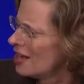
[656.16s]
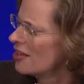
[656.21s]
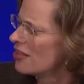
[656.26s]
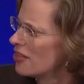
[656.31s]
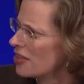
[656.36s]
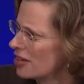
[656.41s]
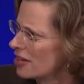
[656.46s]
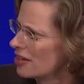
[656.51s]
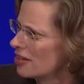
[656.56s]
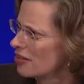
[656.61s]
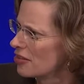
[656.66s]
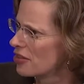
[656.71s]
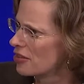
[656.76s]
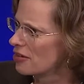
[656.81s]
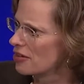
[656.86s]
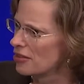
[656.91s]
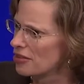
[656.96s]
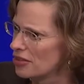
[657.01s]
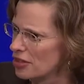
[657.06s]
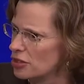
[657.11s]
the,
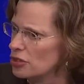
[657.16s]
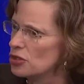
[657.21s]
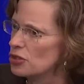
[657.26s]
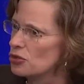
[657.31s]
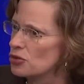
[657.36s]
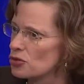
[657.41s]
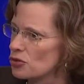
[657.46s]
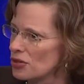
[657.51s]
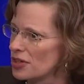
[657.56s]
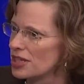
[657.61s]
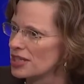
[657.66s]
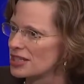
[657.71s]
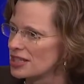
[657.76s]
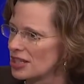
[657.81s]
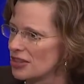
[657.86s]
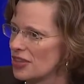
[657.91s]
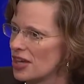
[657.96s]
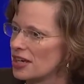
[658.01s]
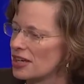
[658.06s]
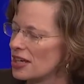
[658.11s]
the, the nutrients
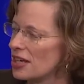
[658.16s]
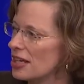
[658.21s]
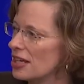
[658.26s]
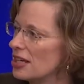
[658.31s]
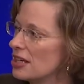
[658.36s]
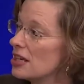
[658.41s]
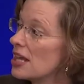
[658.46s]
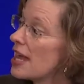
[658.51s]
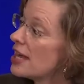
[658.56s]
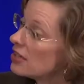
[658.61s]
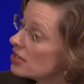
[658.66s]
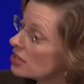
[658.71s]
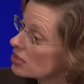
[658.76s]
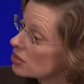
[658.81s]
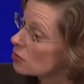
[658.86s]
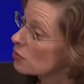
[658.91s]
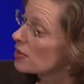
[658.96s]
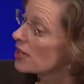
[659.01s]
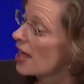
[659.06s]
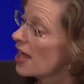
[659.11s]
that they need? And
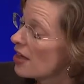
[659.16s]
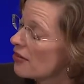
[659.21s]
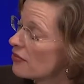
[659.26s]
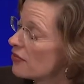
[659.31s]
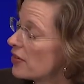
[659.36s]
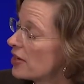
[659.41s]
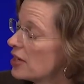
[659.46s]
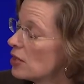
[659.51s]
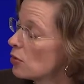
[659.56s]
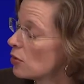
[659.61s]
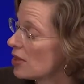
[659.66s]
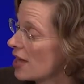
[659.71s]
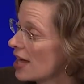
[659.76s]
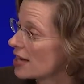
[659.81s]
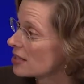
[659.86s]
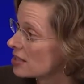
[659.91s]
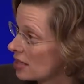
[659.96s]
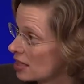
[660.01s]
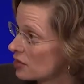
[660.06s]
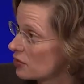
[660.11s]
do we have equal
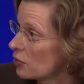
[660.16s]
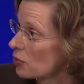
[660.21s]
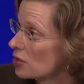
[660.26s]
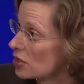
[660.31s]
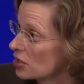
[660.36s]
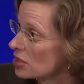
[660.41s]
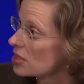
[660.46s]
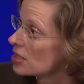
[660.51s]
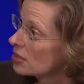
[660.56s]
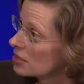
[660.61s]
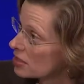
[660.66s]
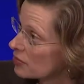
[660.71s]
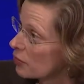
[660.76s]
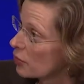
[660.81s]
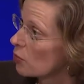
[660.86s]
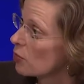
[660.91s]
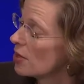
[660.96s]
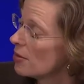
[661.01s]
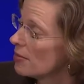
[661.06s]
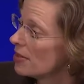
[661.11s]
access, for instance, for
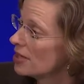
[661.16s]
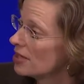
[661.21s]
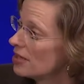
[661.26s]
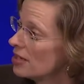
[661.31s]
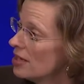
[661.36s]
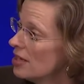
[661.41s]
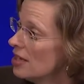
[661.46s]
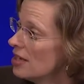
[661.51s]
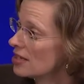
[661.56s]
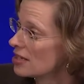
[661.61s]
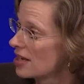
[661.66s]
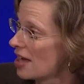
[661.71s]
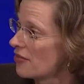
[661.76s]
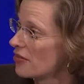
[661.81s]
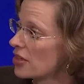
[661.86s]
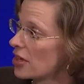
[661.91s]
women to have